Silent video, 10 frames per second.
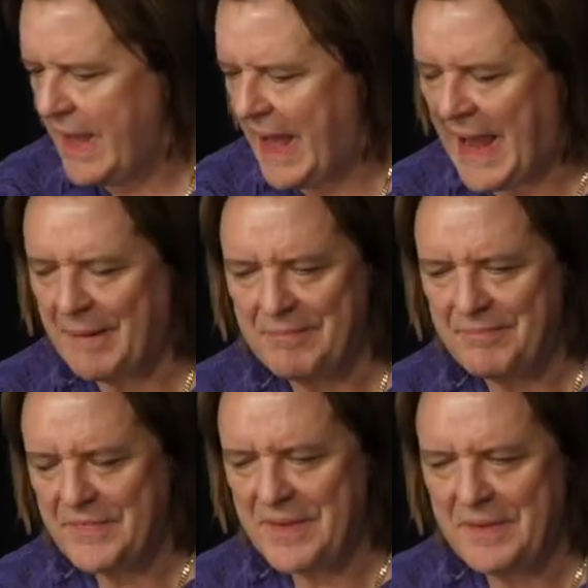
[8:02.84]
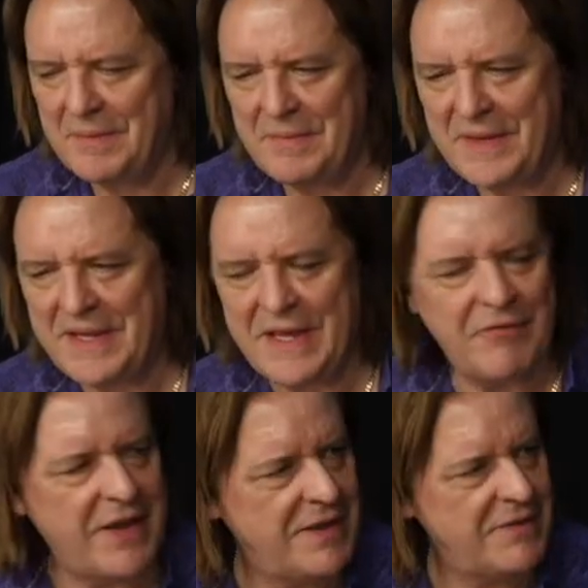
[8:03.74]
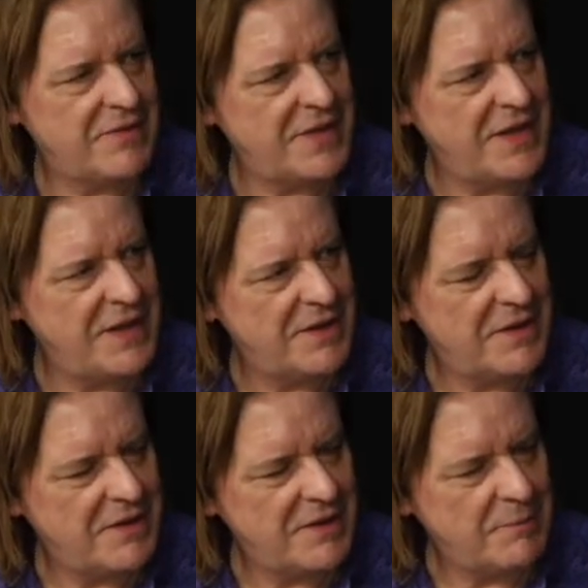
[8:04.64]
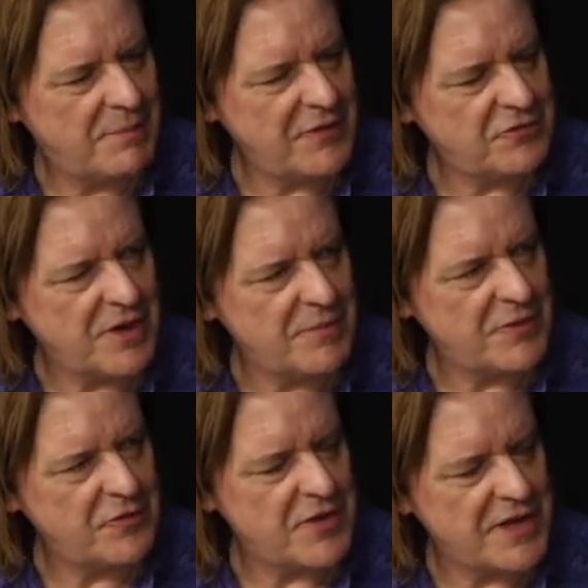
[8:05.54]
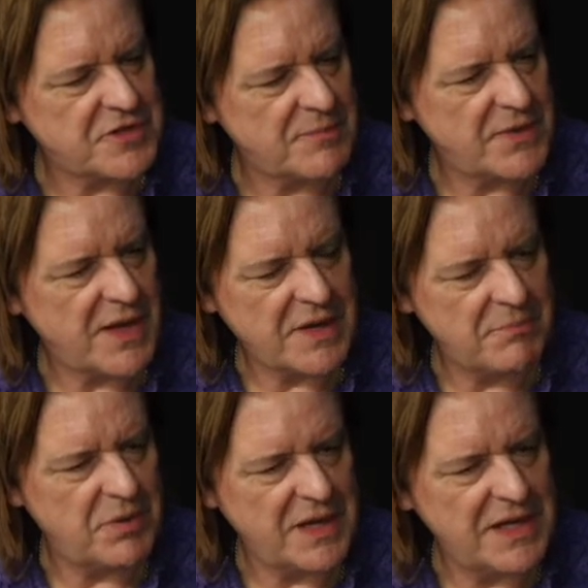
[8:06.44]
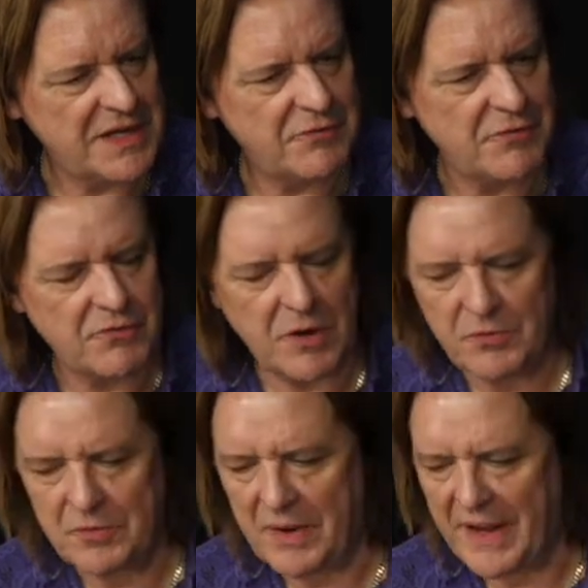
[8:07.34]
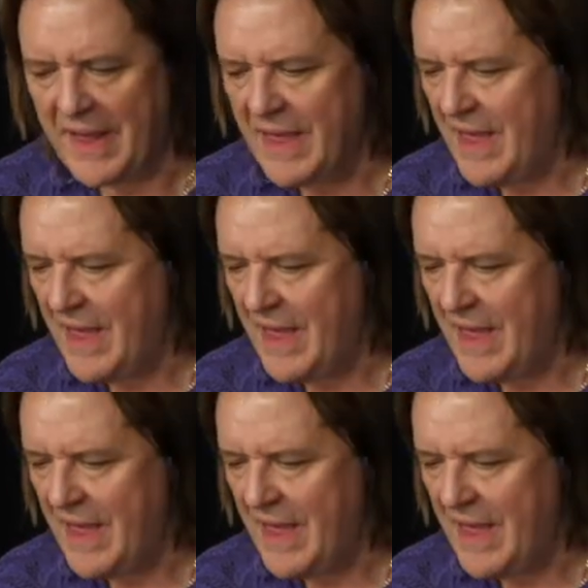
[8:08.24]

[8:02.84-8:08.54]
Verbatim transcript: And giving the bass drum and the snare drum a completely different role to play.